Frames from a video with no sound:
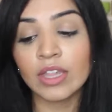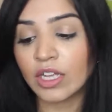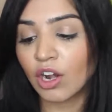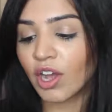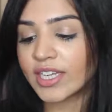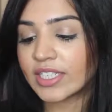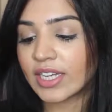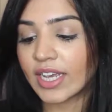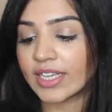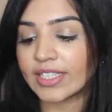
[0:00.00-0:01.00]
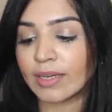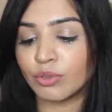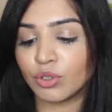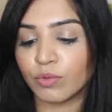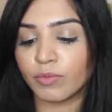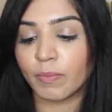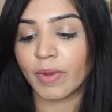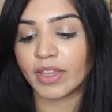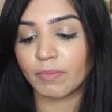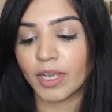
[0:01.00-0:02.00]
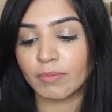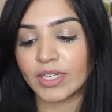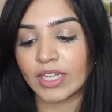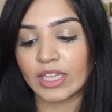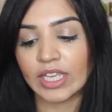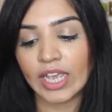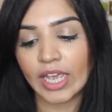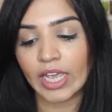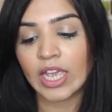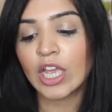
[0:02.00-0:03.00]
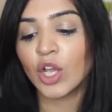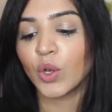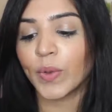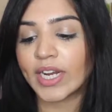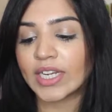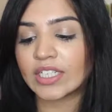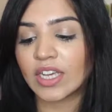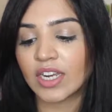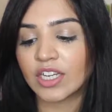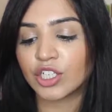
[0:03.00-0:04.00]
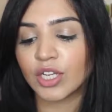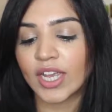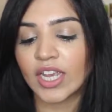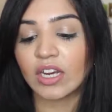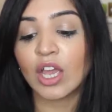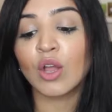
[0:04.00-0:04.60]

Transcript: The light is absorbed by the pigment in the hair, quickly turning to heat,